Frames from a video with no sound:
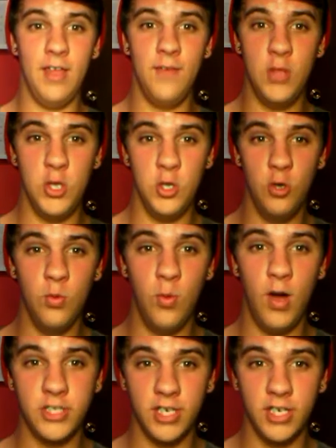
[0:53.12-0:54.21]
of you
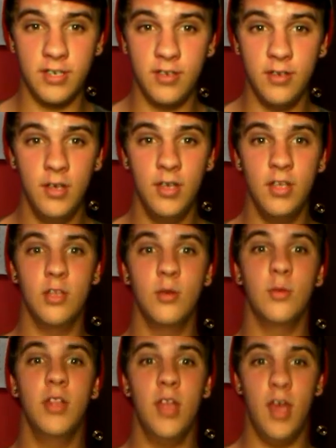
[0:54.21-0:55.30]
watch it, you
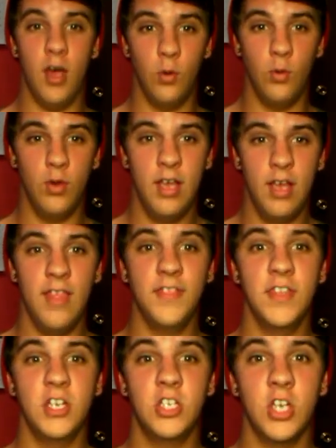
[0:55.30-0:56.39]
will know that
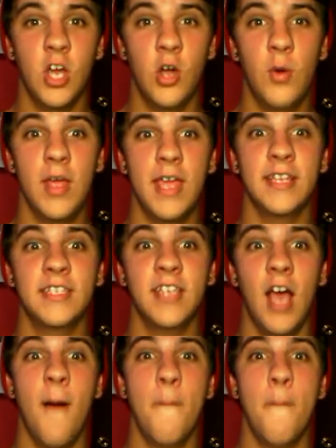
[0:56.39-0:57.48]
this show is
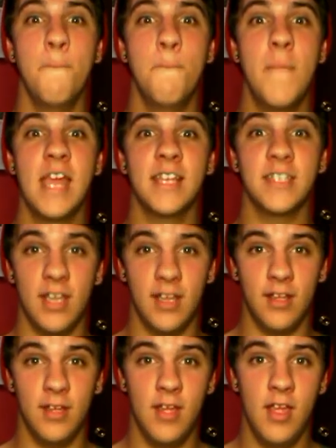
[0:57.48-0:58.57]
amazing.
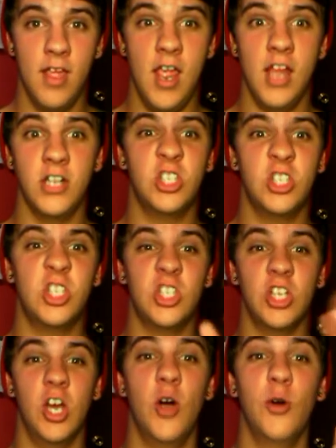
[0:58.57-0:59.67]
It's
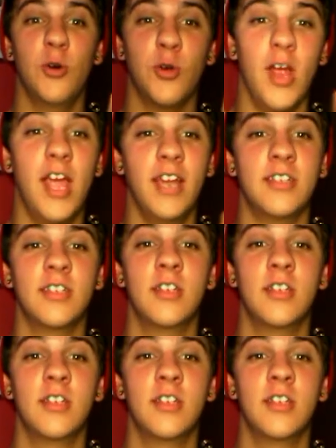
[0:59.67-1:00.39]
so great.